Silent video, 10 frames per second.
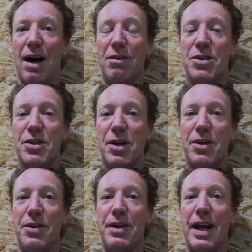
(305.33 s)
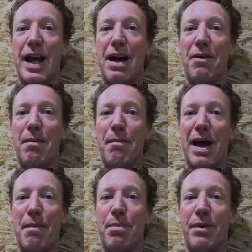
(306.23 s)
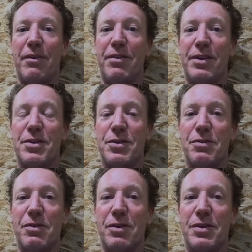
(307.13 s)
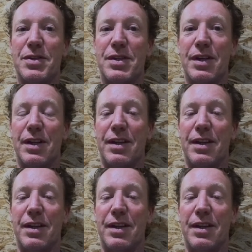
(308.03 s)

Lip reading: I'll show you now a map of the two routes